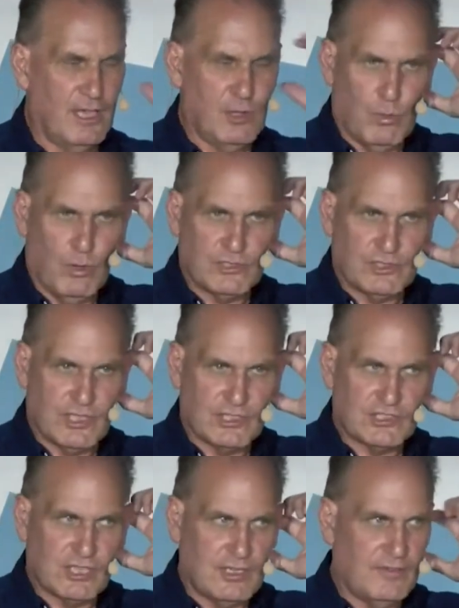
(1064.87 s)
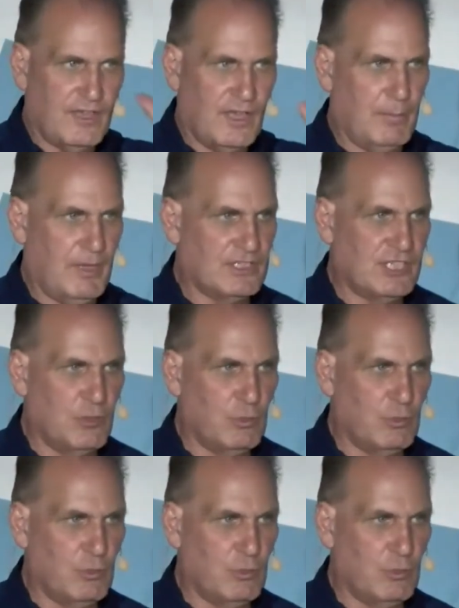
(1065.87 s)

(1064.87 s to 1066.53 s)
He wants us to live our best.